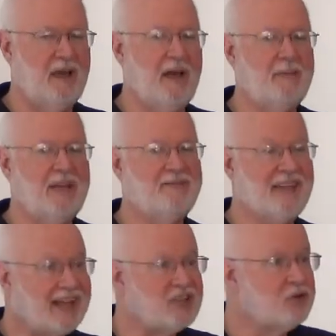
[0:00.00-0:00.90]
Um, if
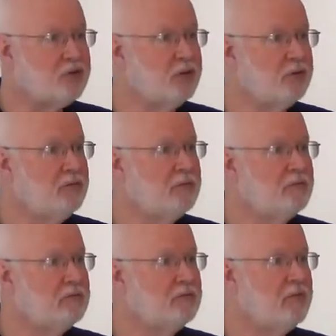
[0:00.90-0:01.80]
that's true,
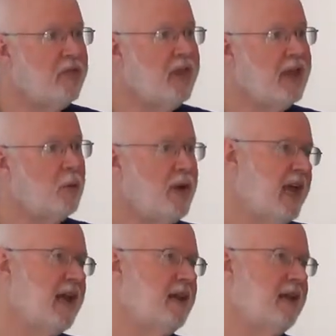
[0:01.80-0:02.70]
then
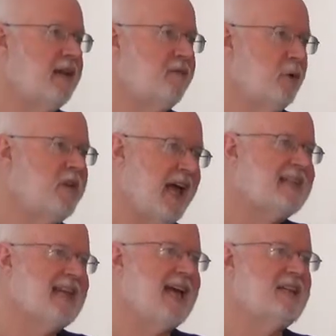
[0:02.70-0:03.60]
we can, if we're in
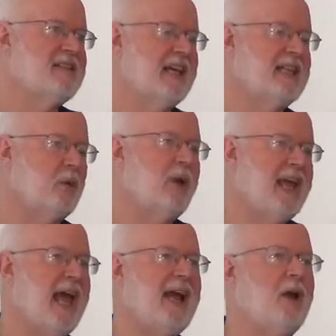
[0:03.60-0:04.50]
that kind of state, then
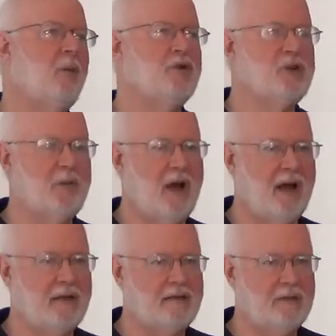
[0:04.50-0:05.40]
we cannot worship
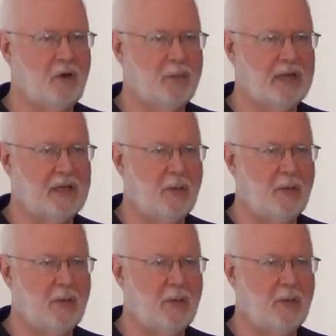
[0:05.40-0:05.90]
God openly.